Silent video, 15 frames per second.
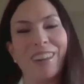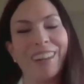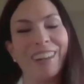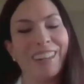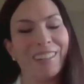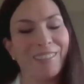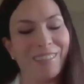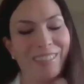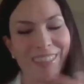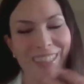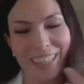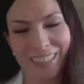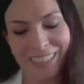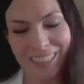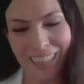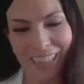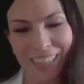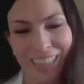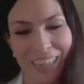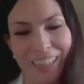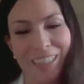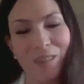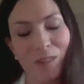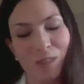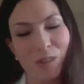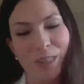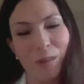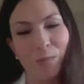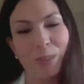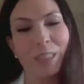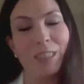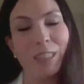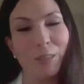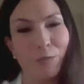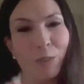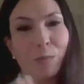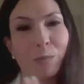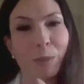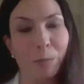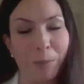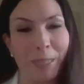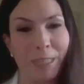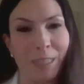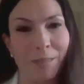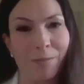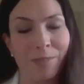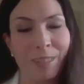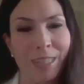I also come with a different perspective,